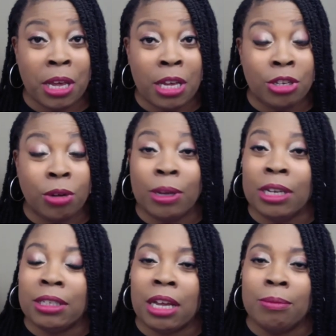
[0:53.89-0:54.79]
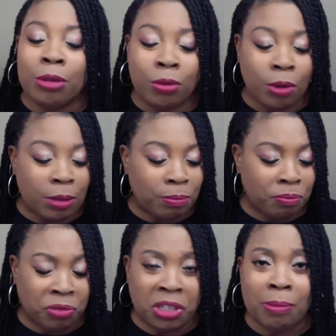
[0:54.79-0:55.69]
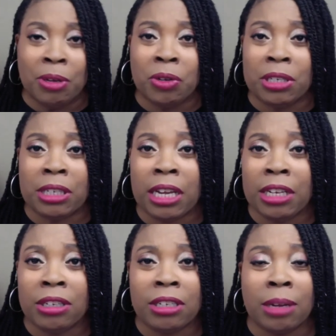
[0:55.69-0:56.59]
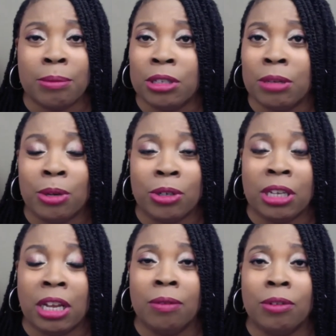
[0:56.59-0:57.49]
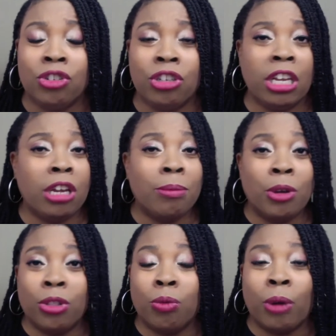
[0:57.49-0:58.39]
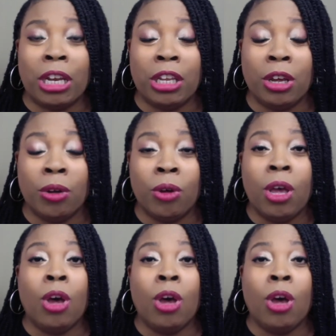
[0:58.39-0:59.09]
So, anytime you um, see me on stage, anytime you see me on television, hear me on the radio,